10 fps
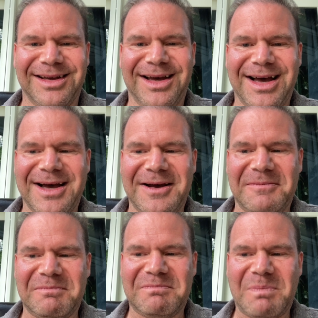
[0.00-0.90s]

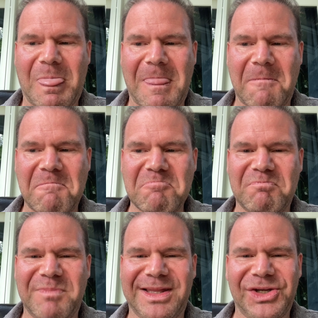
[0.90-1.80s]
Um,
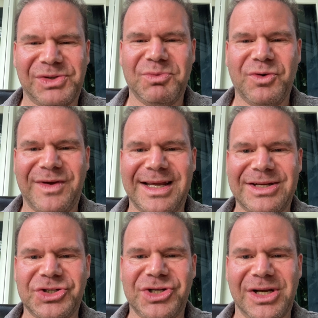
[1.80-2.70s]
but this movie
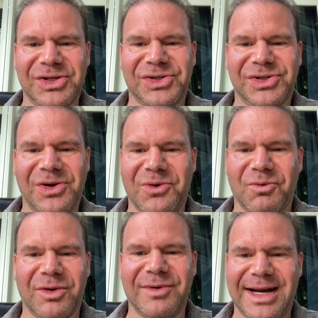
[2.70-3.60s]
is just so
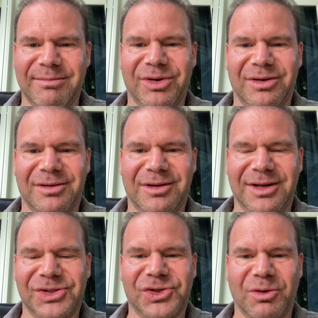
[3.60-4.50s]
relatable
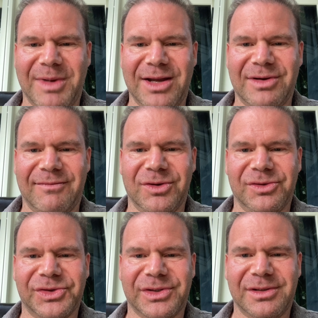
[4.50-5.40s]
on so many
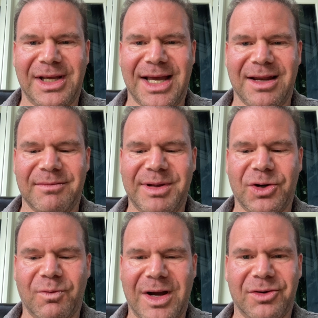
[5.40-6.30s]
levels, and
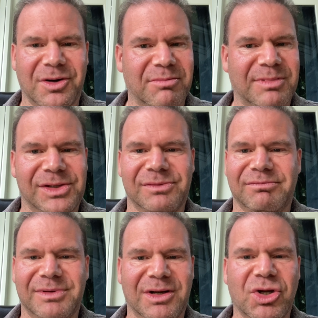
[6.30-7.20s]
Peter Weller does
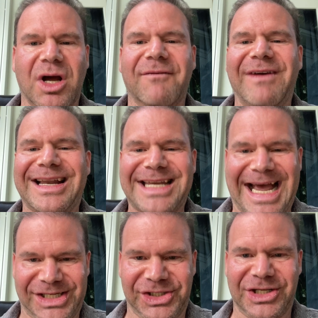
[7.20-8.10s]
a
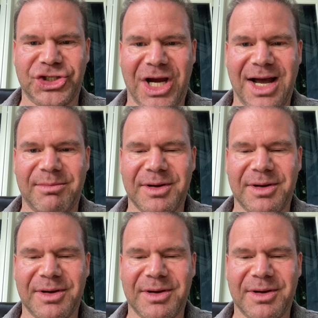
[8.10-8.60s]
fantastic job.